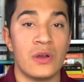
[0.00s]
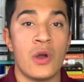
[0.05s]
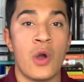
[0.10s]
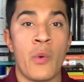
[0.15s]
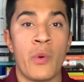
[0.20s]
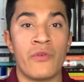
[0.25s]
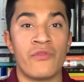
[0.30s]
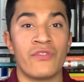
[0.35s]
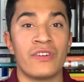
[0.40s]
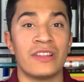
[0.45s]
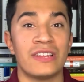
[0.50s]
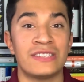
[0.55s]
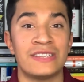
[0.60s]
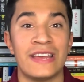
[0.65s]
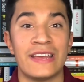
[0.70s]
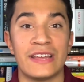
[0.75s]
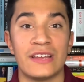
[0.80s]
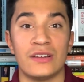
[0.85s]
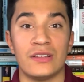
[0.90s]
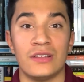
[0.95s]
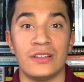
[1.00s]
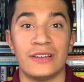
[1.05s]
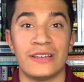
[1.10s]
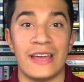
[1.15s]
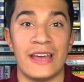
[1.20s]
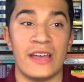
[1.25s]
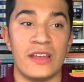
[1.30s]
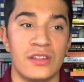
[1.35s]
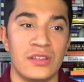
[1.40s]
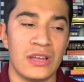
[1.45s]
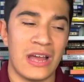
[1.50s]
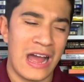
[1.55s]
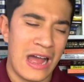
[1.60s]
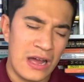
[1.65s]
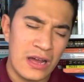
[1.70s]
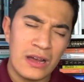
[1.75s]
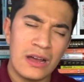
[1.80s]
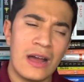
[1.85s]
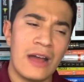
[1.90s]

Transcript: we're really taking a look at, ah,